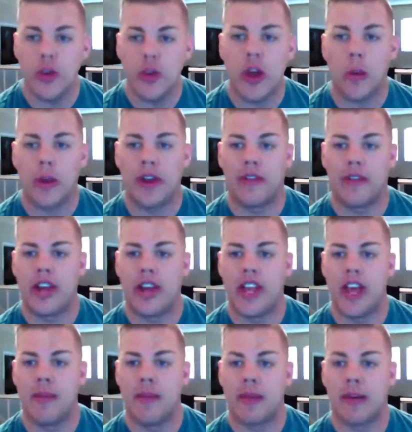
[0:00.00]
that whenever
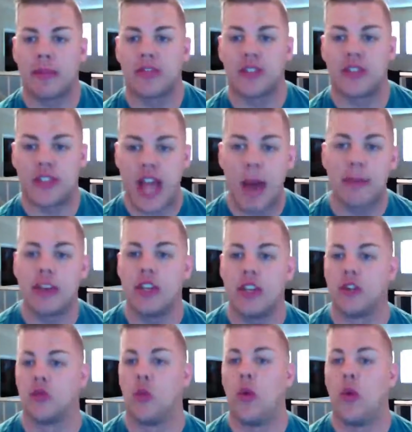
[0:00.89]
it becomes tapped, it
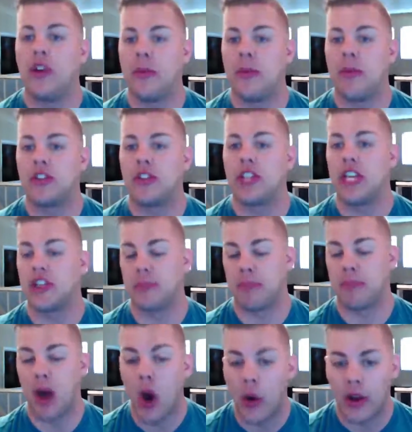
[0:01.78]
deals 1 damage to each
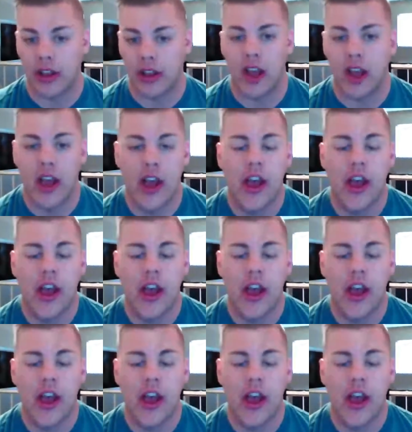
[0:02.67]
opponent.